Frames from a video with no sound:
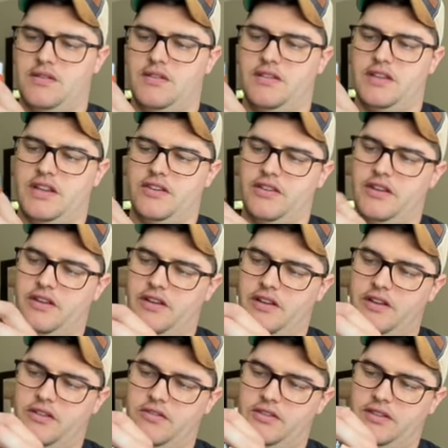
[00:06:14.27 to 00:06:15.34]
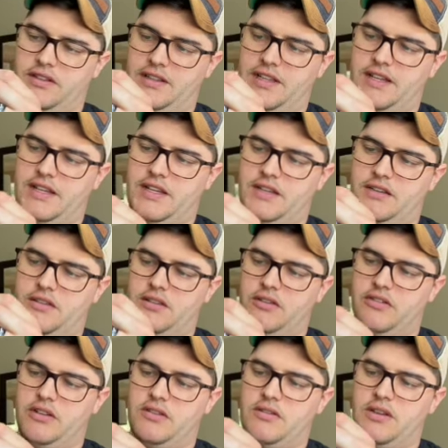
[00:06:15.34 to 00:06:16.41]
Down here. I know it's a lot of
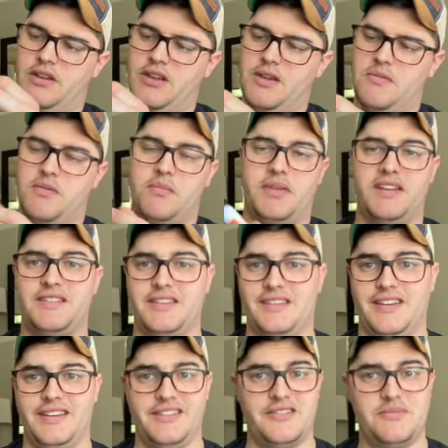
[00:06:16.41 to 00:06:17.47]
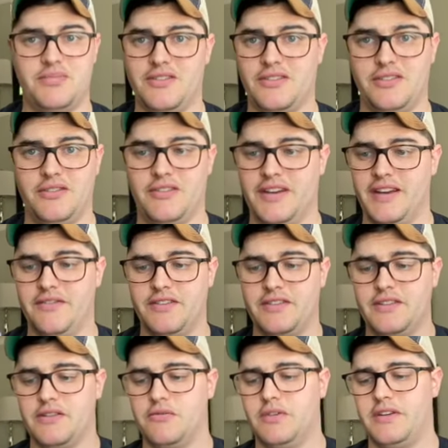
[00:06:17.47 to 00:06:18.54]
gluing. Basically, you just put glue on every
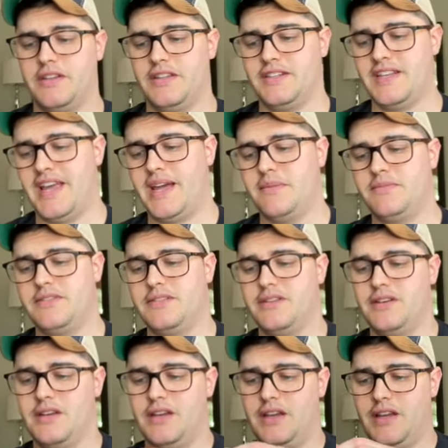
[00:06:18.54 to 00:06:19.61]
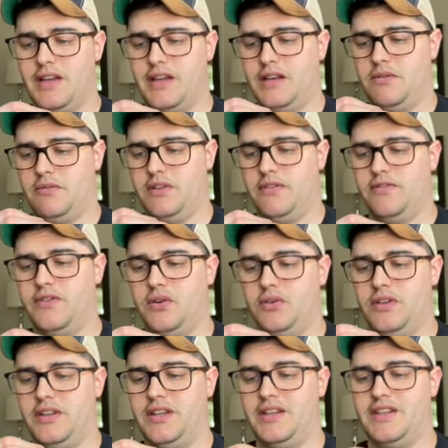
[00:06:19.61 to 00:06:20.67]
single one of the tabs, and then when you fold
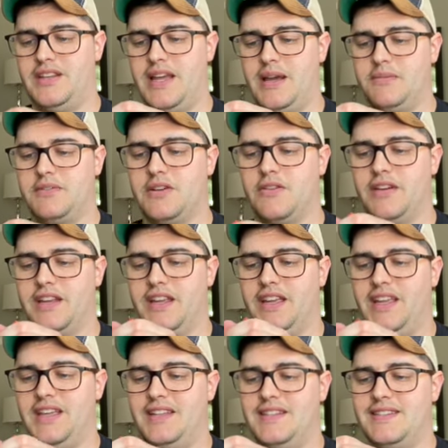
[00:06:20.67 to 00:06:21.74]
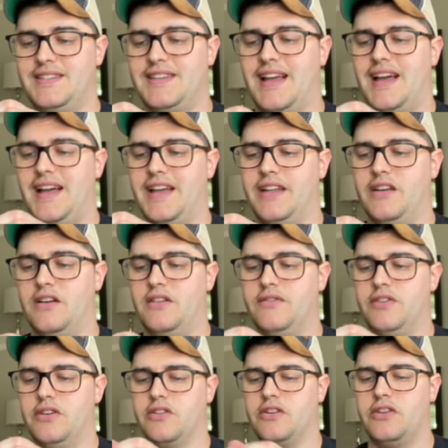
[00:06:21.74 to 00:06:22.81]
it in, the tabs go on the inside of
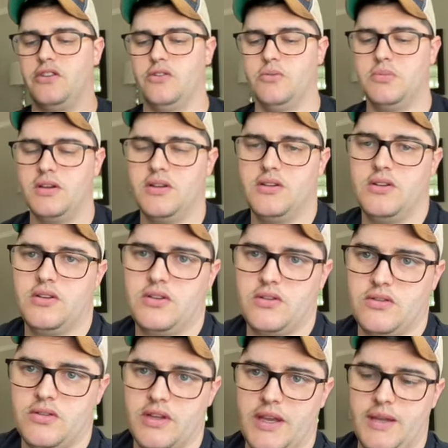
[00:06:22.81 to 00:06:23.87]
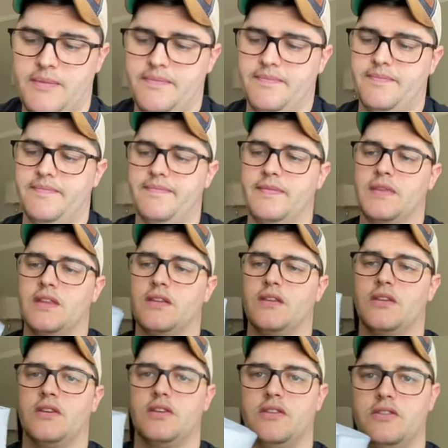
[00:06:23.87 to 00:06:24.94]
your cube, okay?
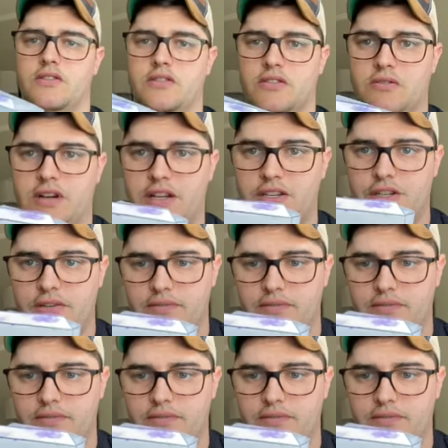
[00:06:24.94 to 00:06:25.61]
So watch.